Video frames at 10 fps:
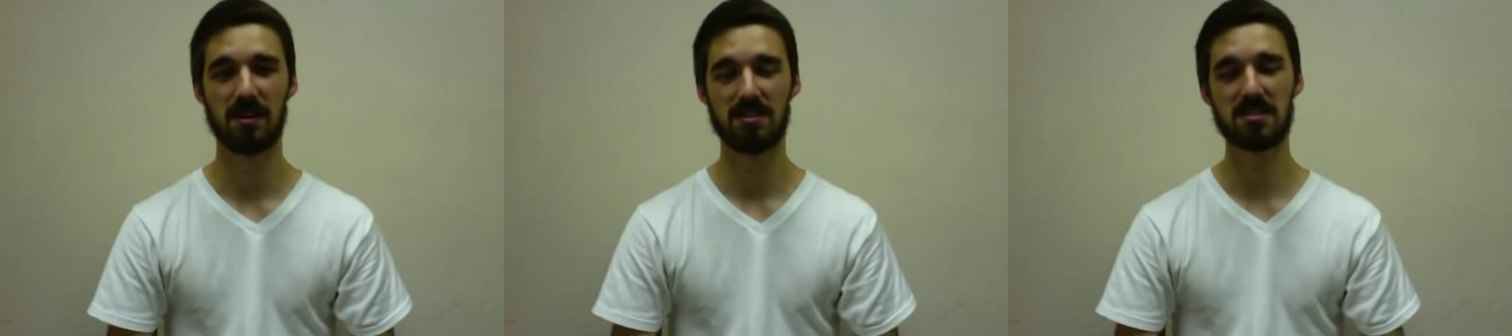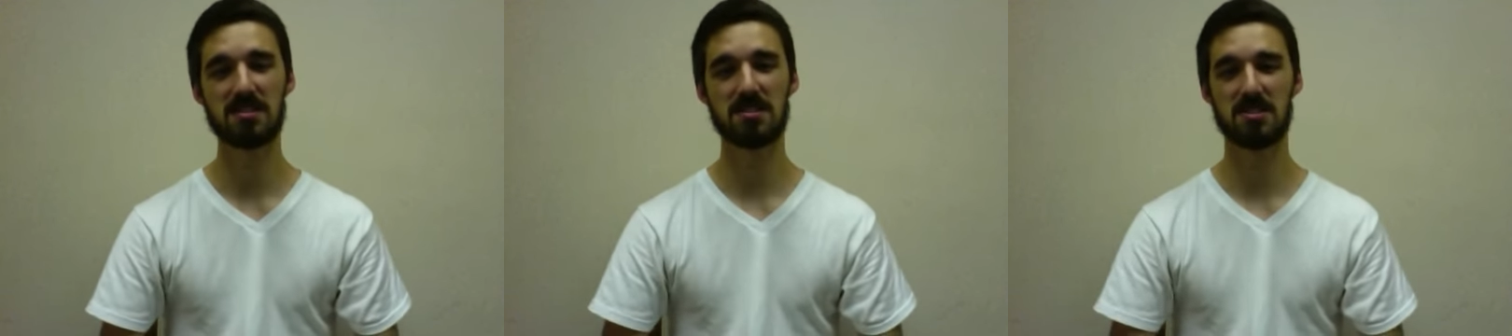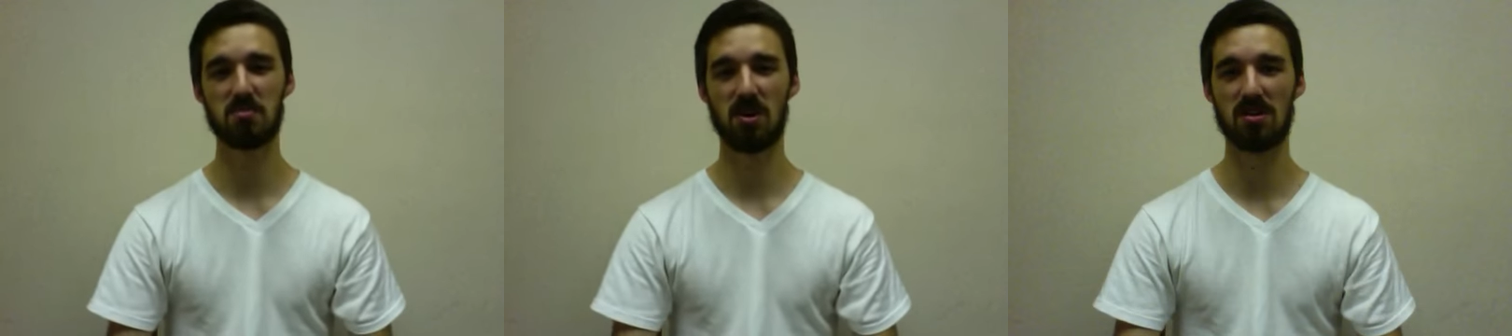just a
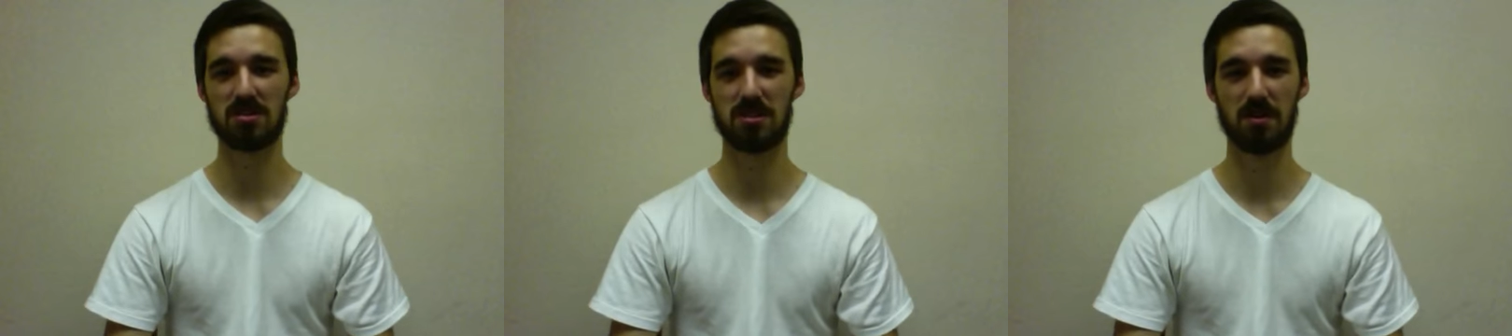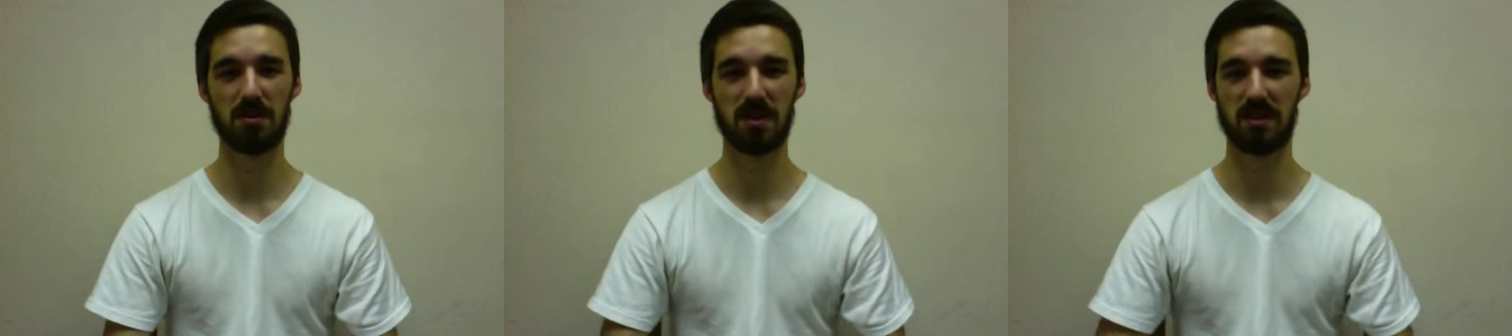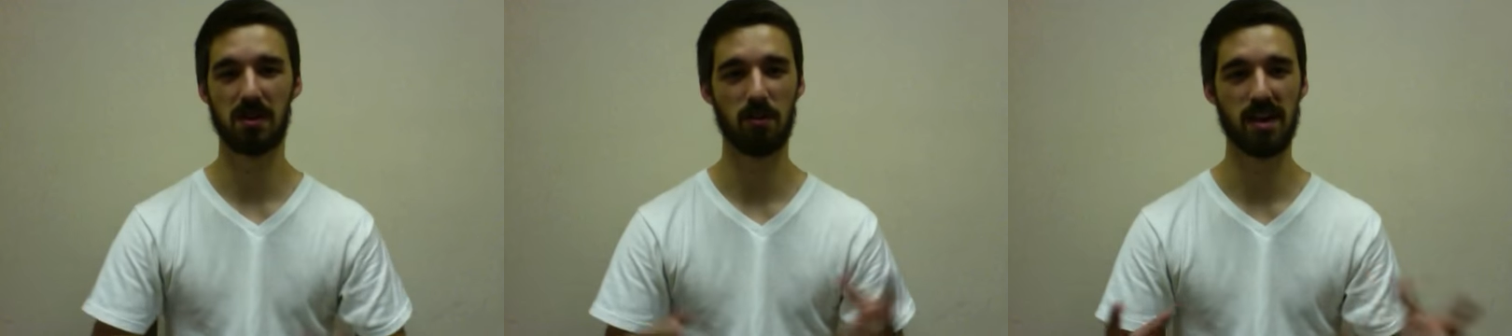small stone in
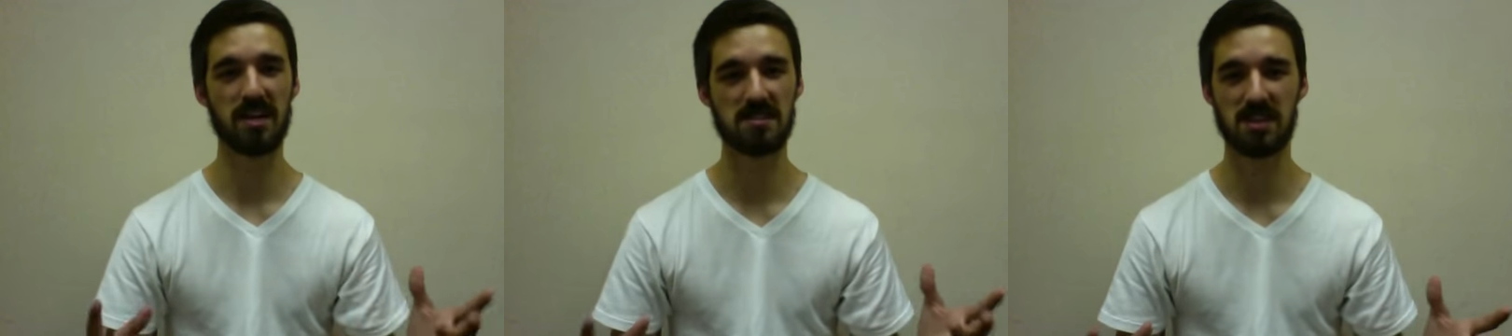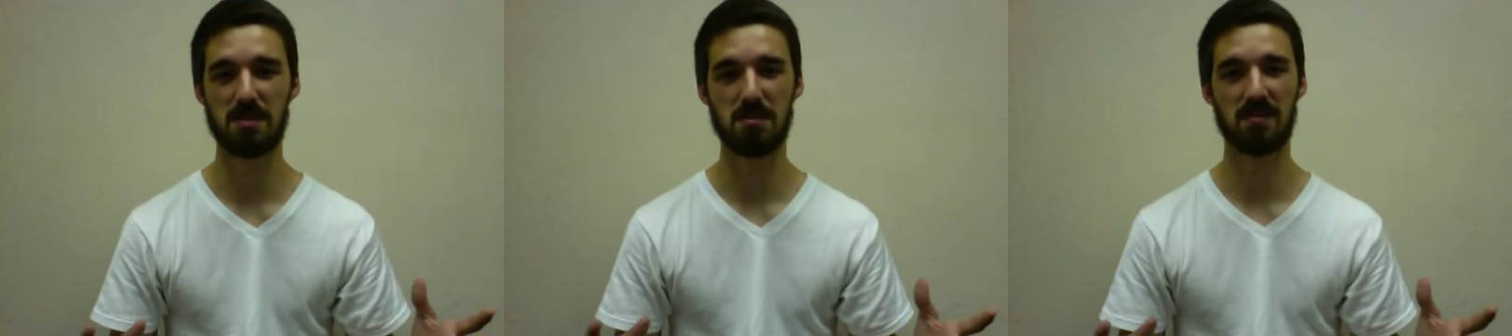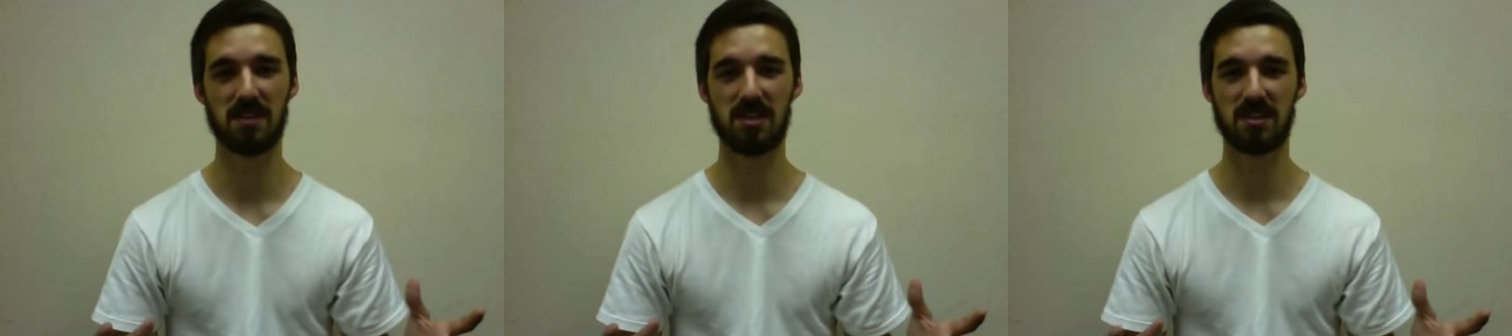the grand scheme of
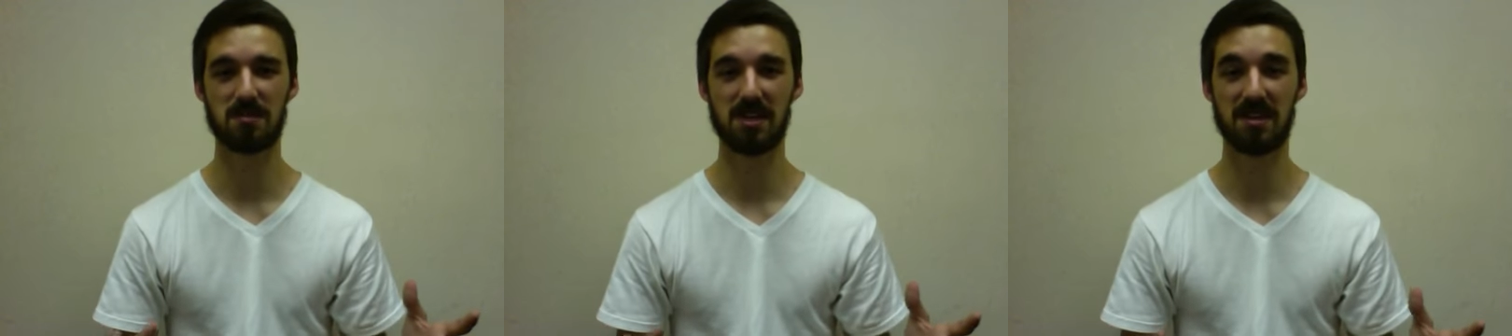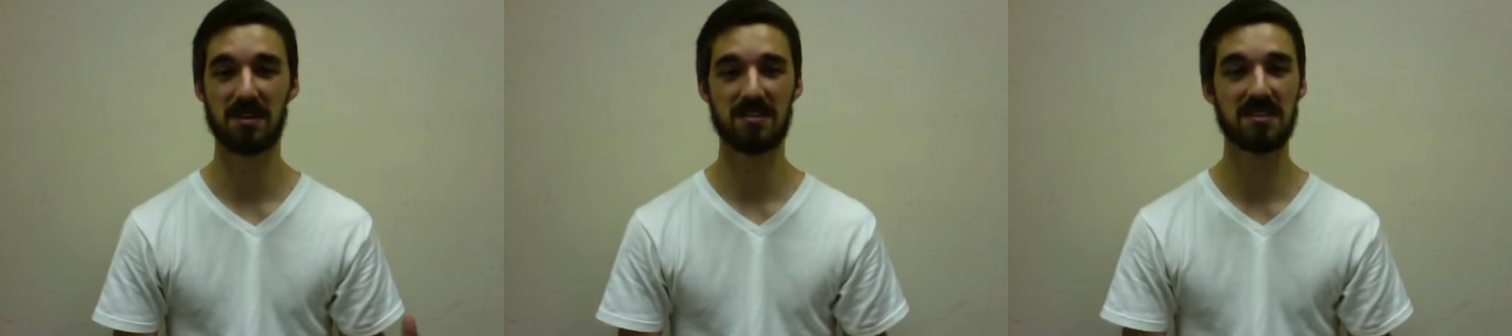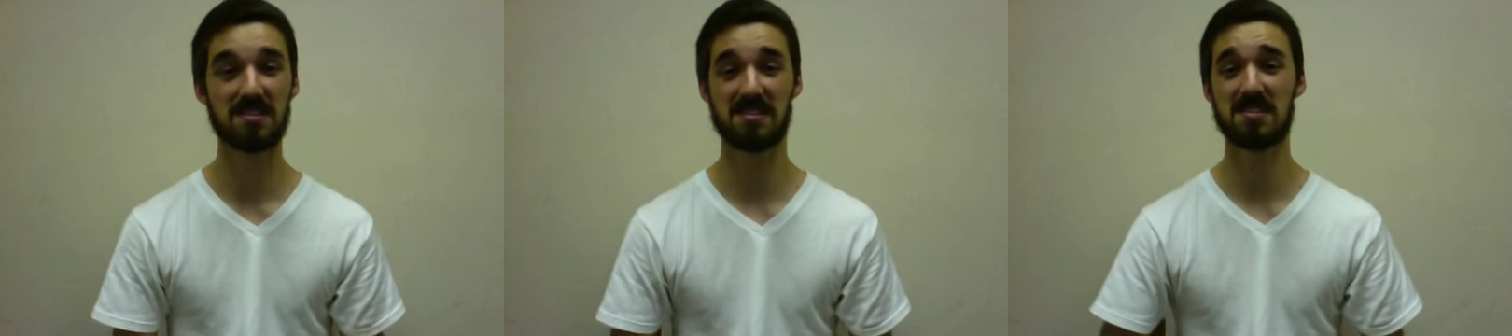things, because
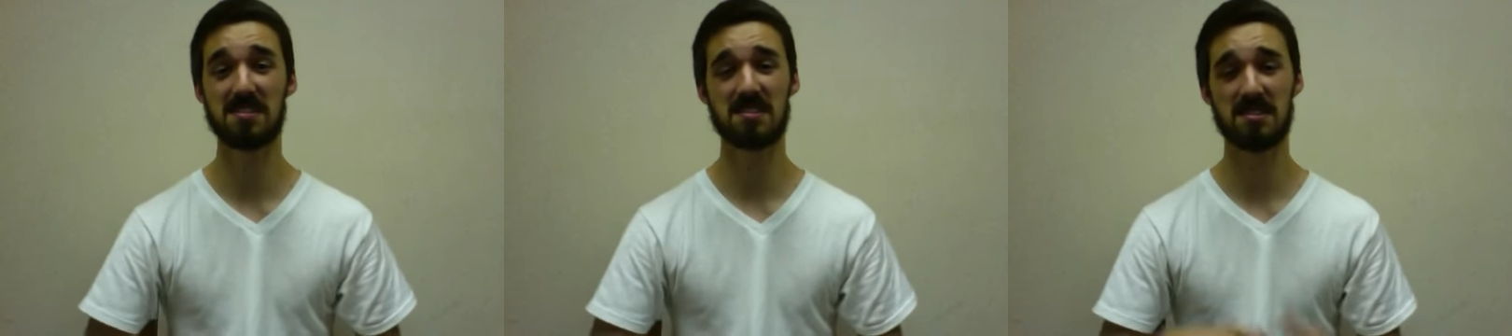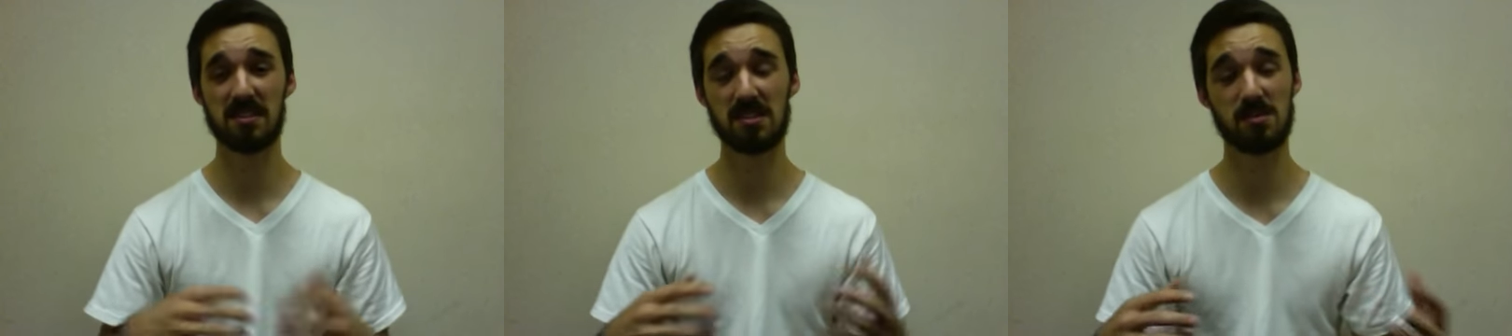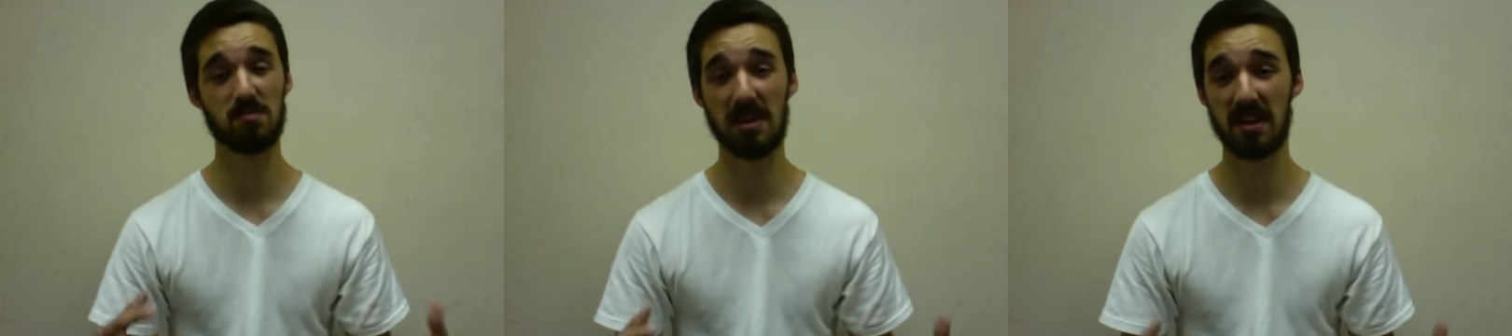this is
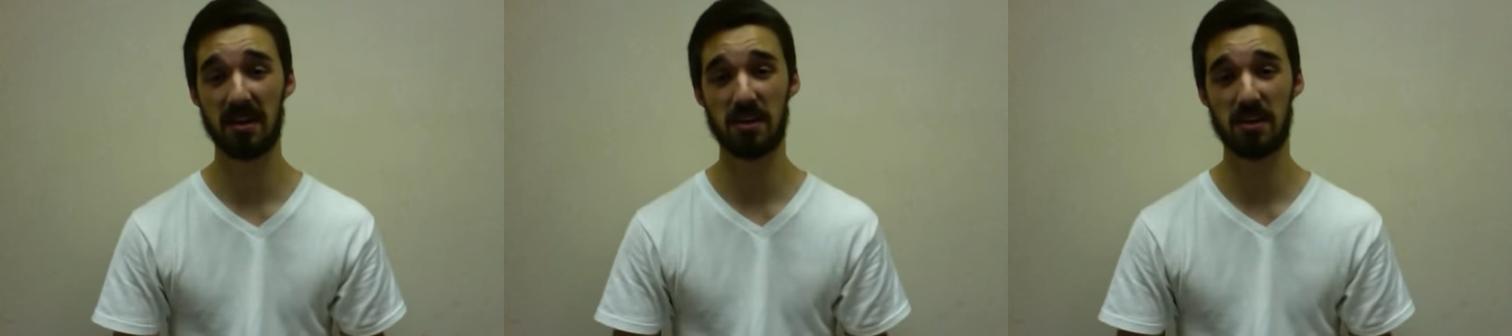big.